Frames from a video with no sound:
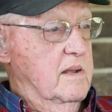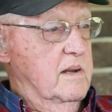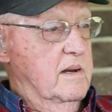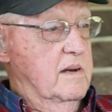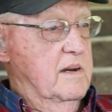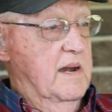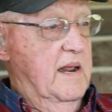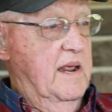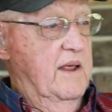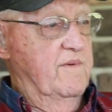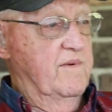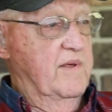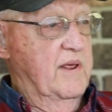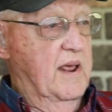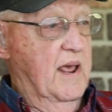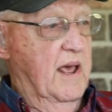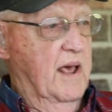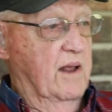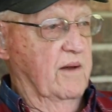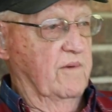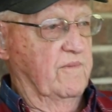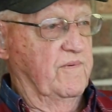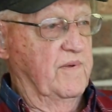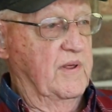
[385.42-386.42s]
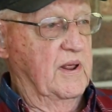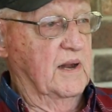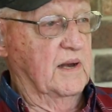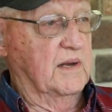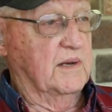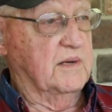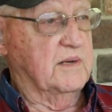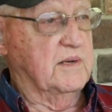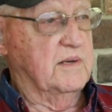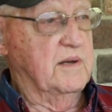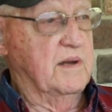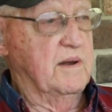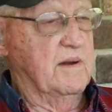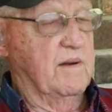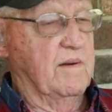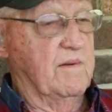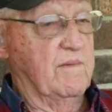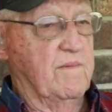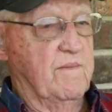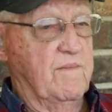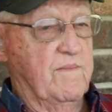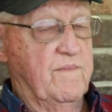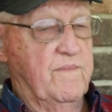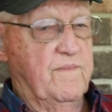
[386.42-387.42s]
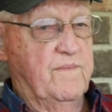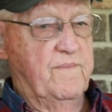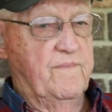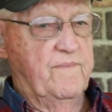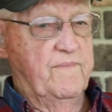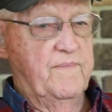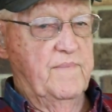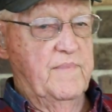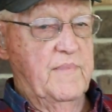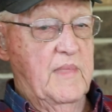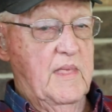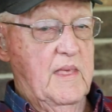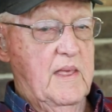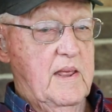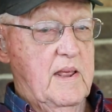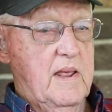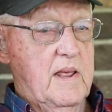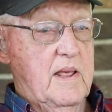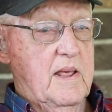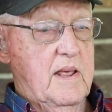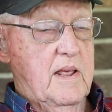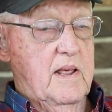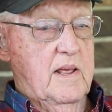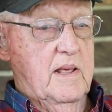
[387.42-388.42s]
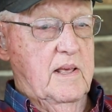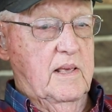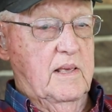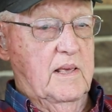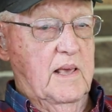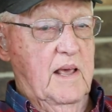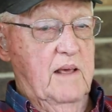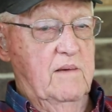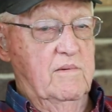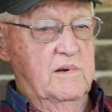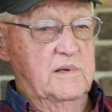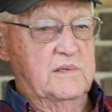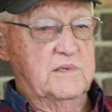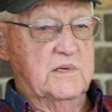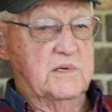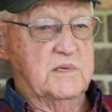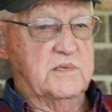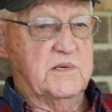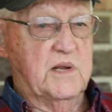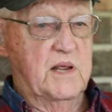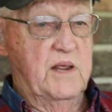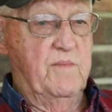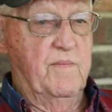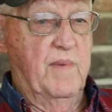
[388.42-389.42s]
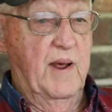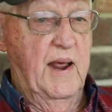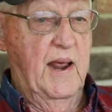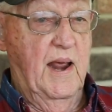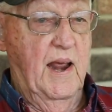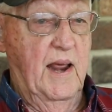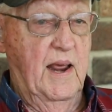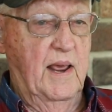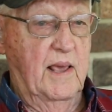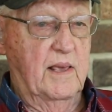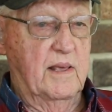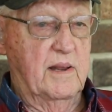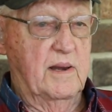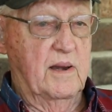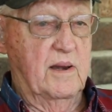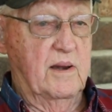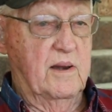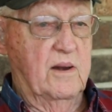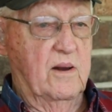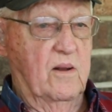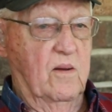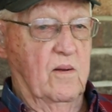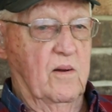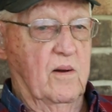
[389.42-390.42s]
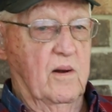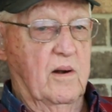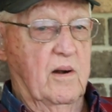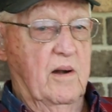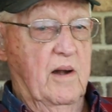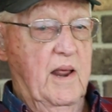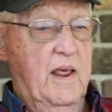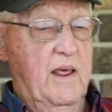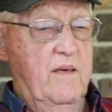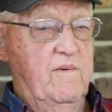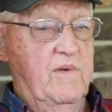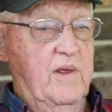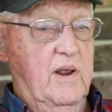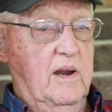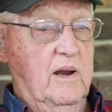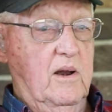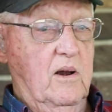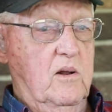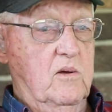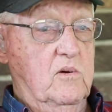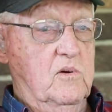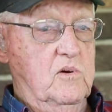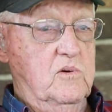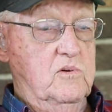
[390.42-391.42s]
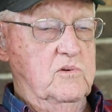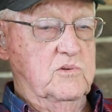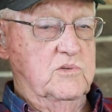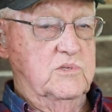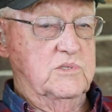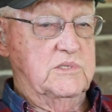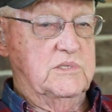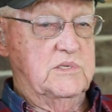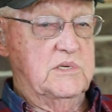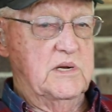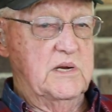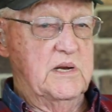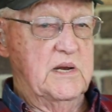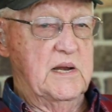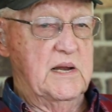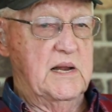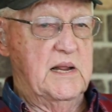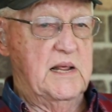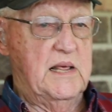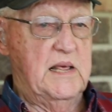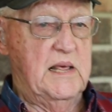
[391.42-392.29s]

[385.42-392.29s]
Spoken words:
Navy outfits, and gave us a sea bag and all our Navy clothes, and